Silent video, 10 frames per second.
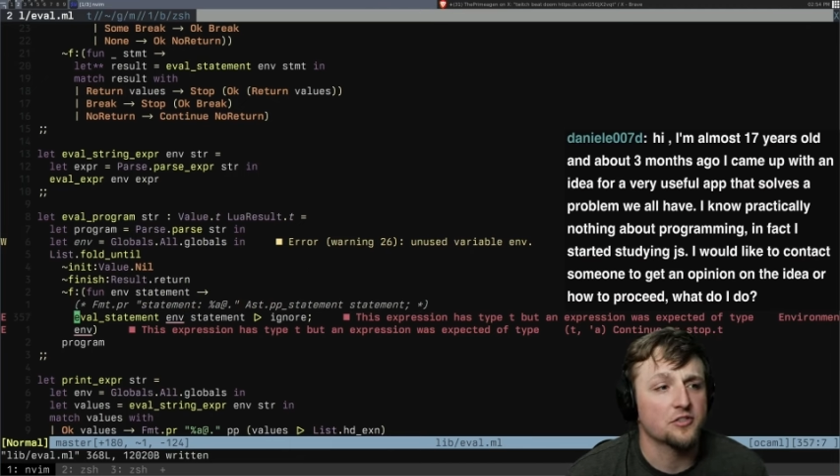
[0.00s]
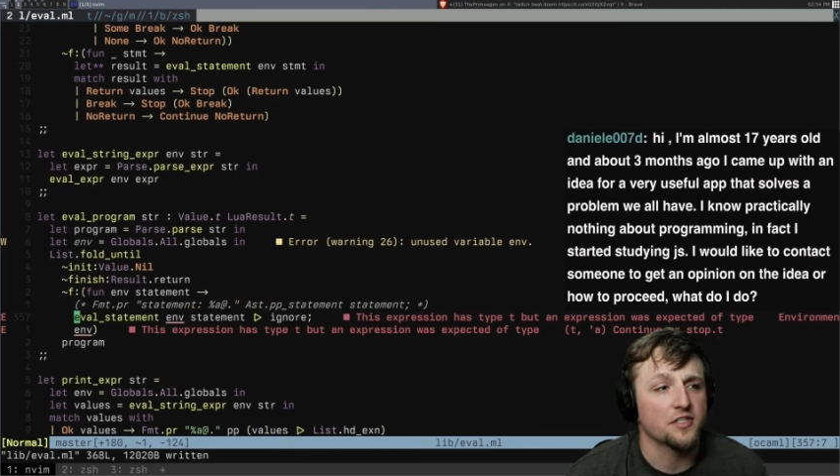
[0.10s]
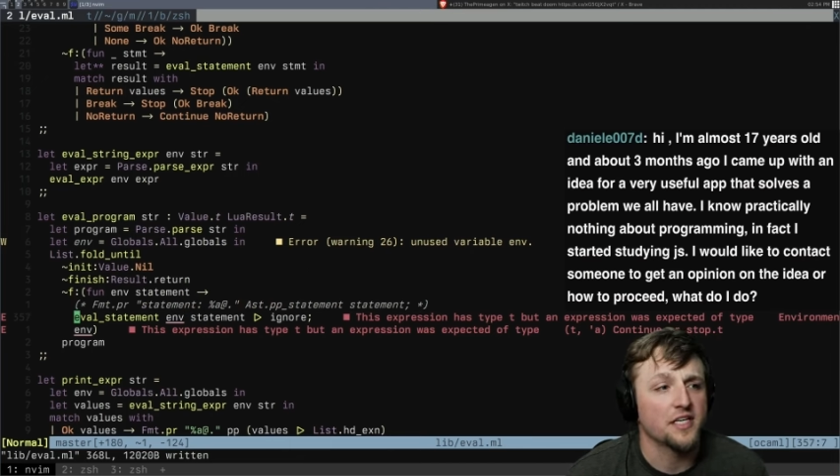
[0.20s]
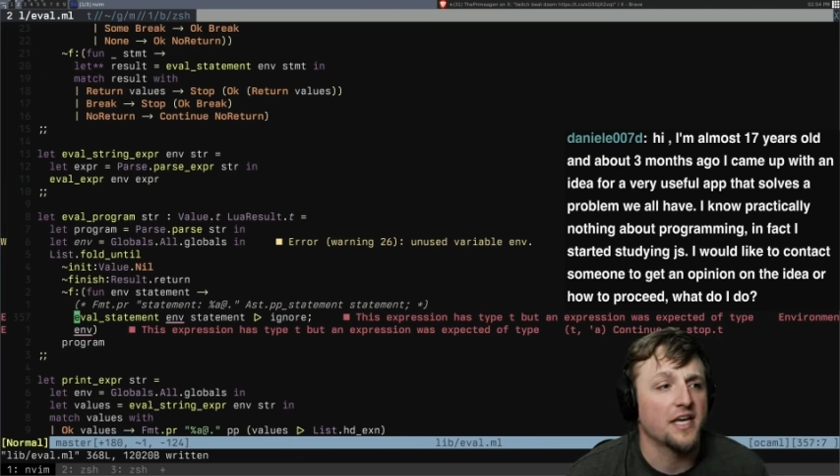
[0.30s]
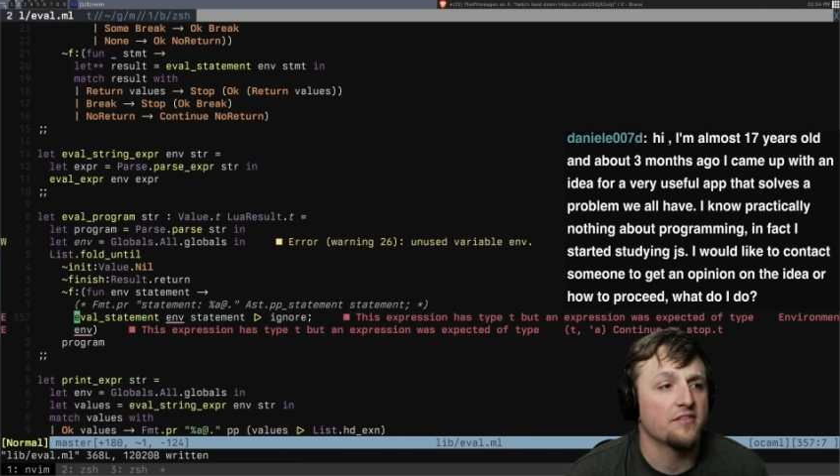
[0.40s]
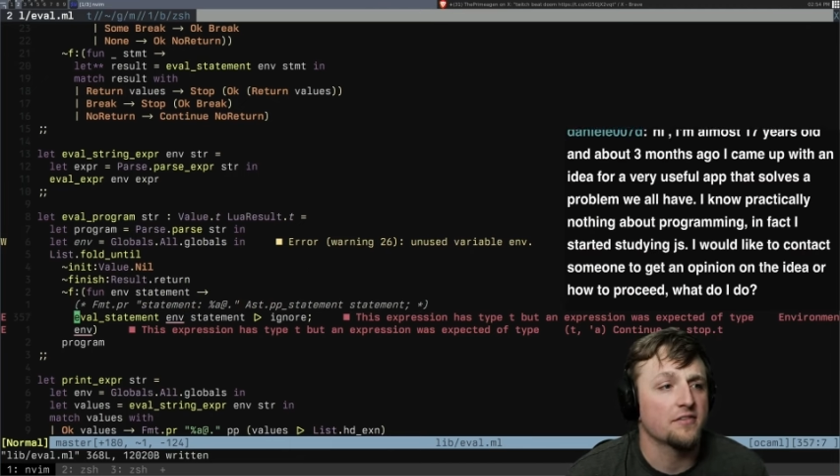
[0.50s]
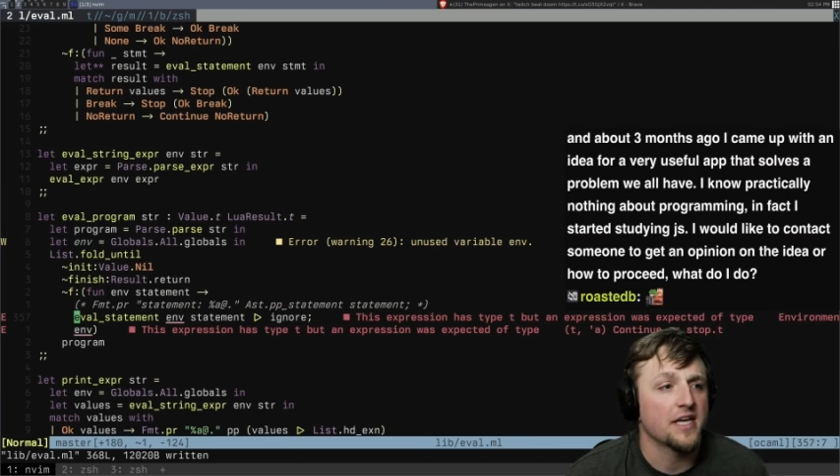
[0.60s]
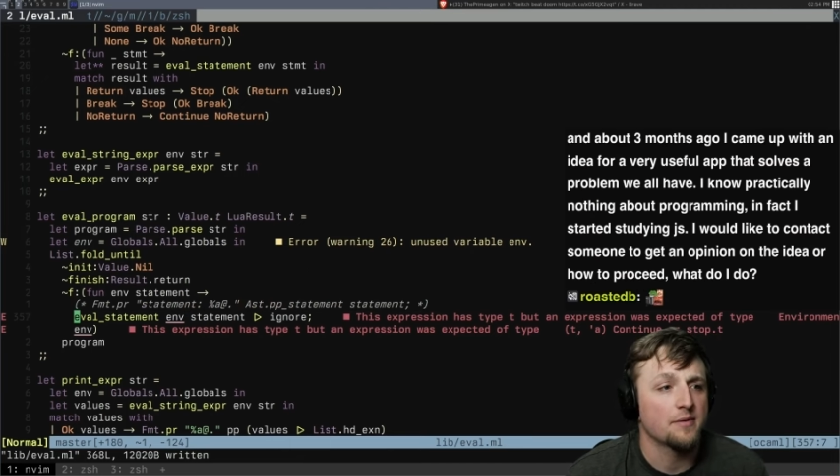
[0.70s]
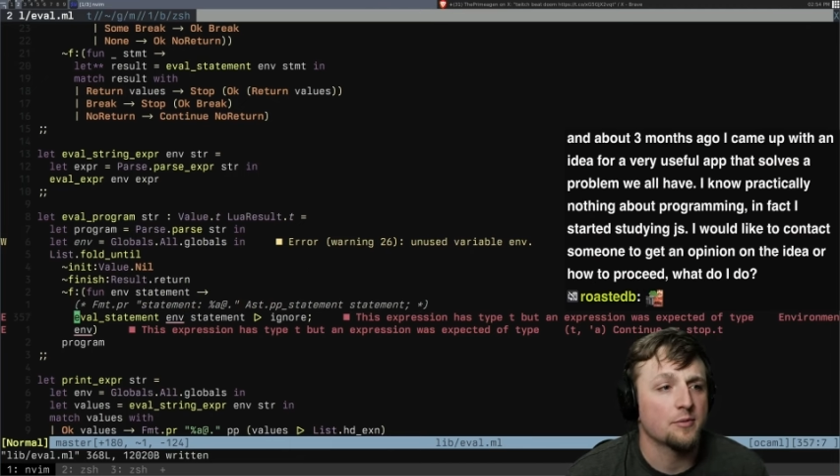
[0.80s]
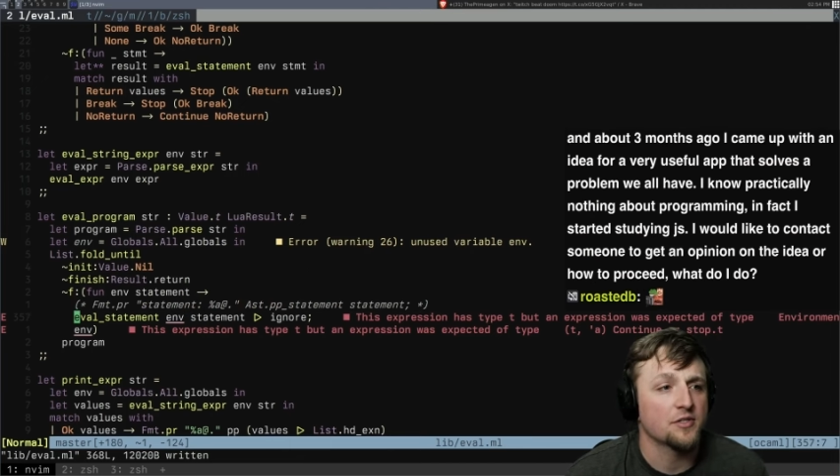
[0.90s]
I
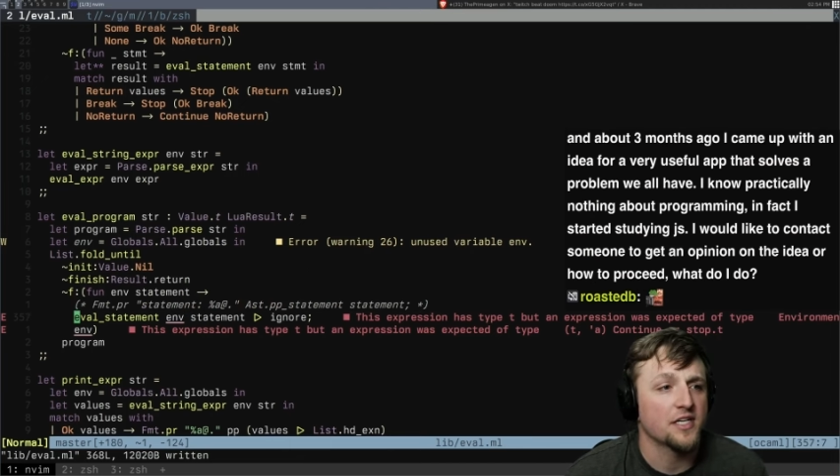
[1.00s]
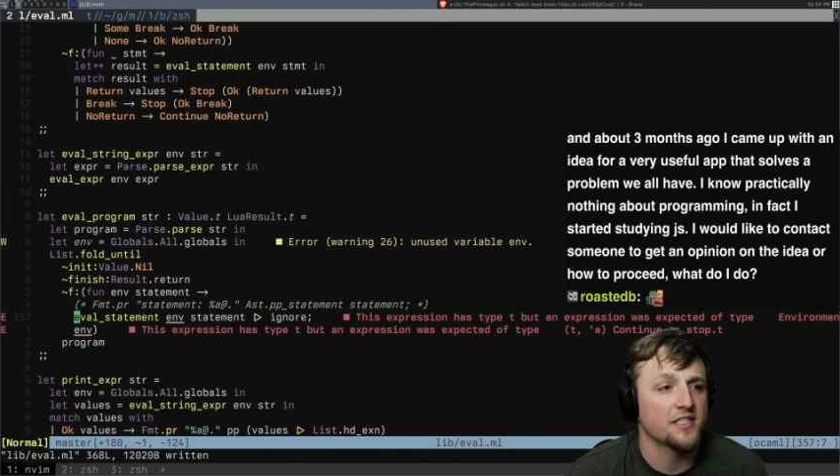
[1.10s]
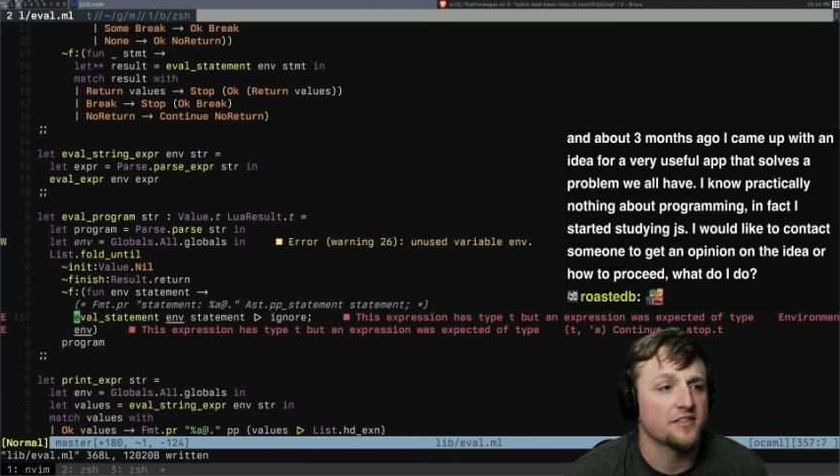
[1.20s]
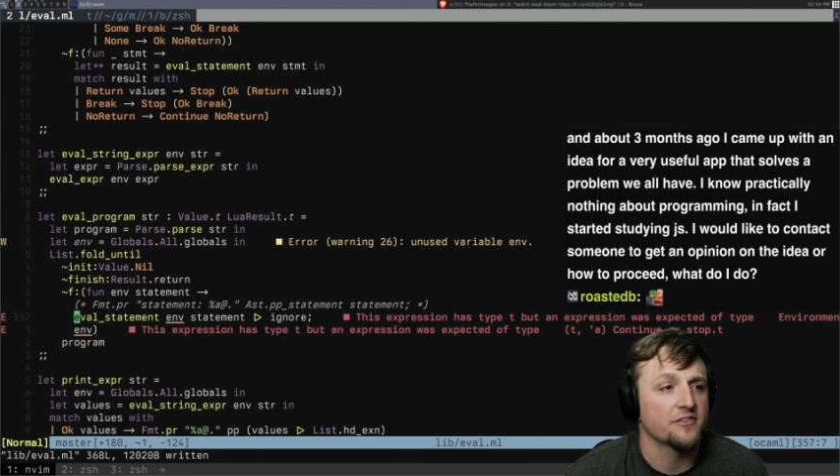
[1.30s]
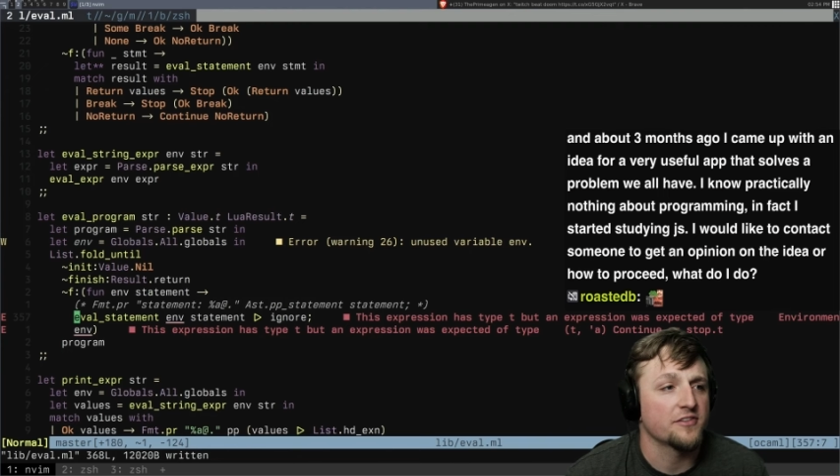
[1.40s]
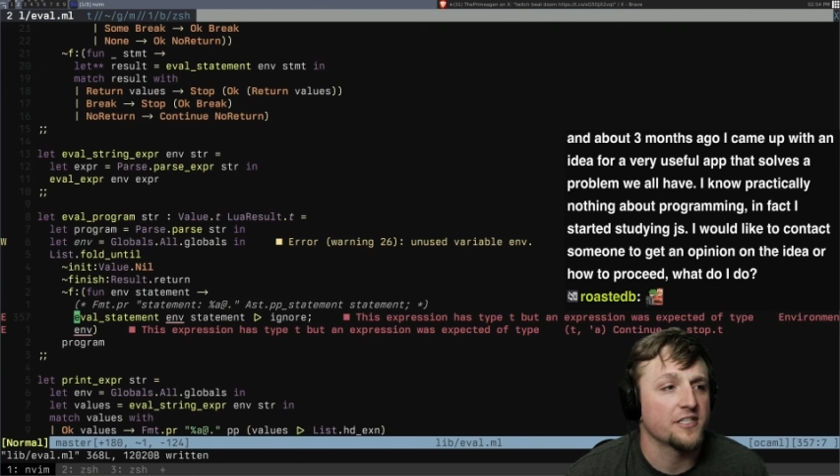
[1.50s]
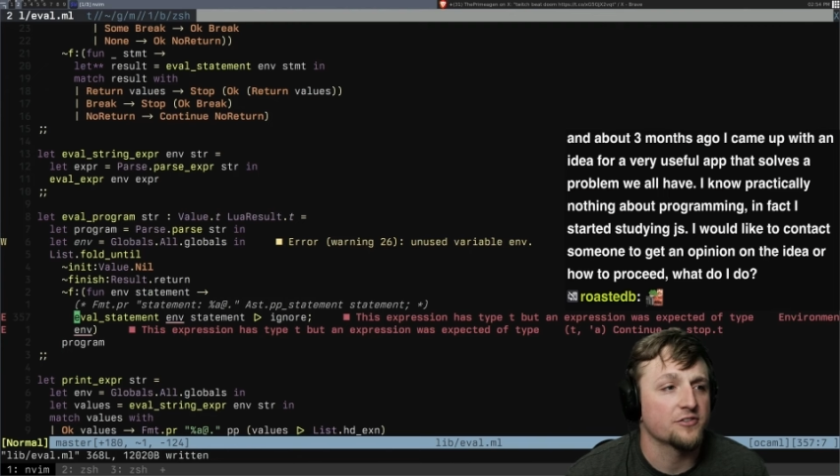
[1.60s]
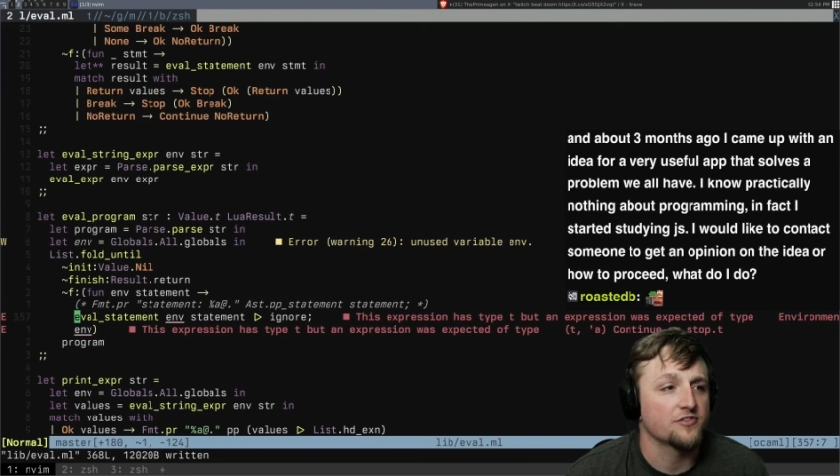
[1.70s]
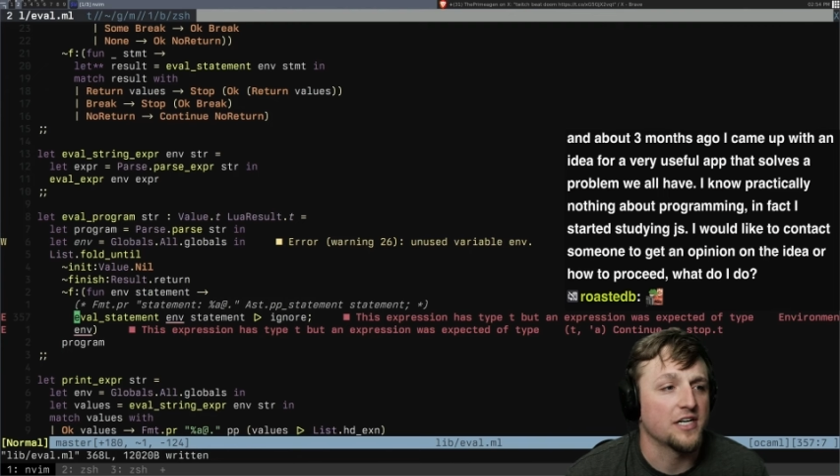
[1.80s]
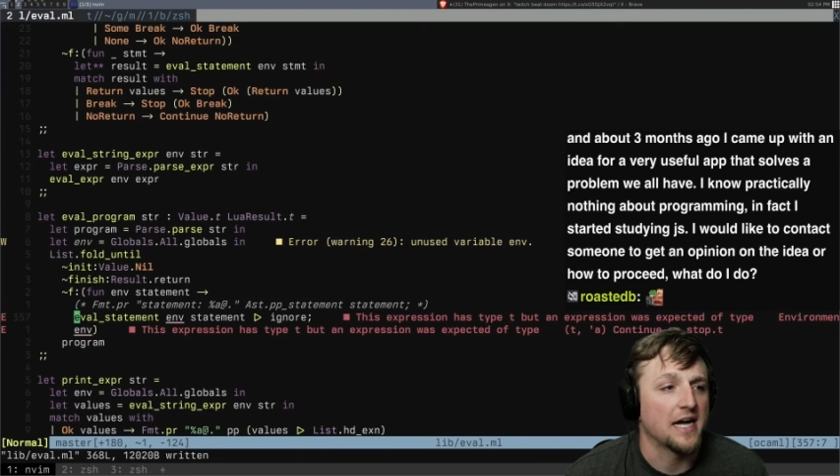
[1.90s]
came up with the idea for a very
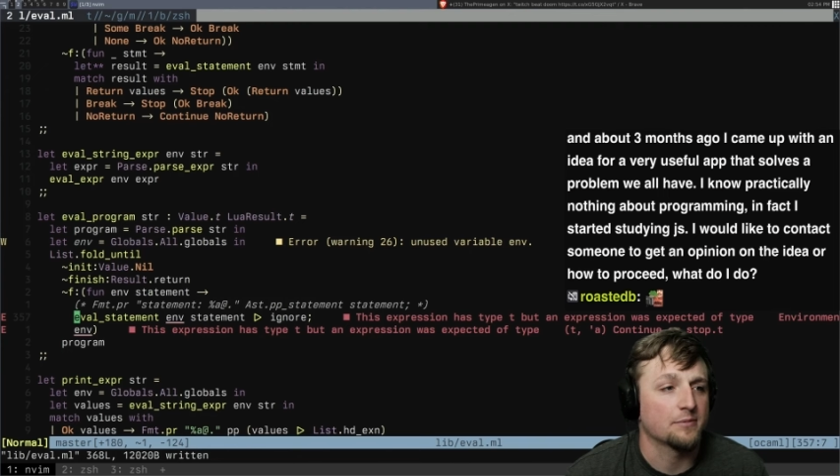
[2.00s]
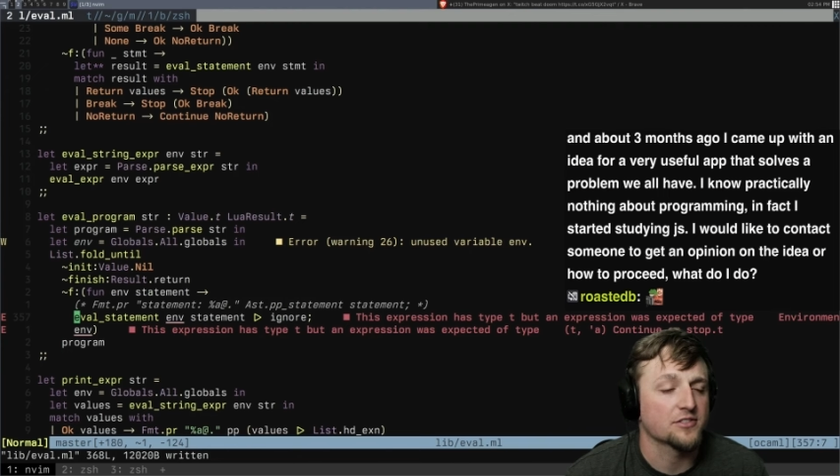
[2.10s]
useful app.